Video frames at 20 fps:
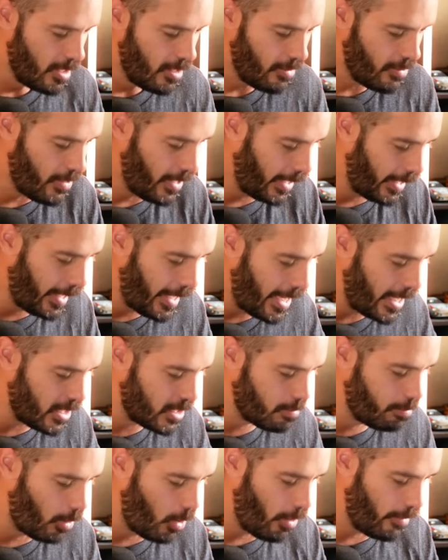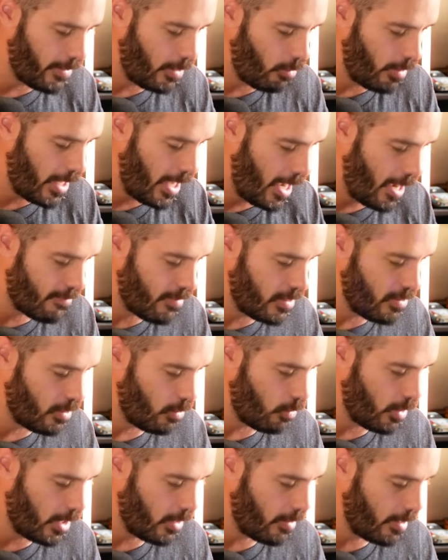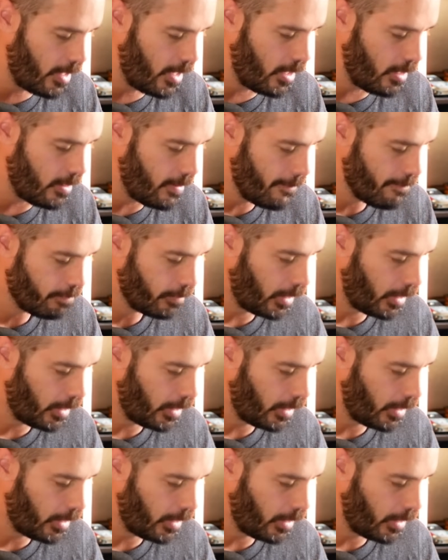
the light bar that we have in the rear end.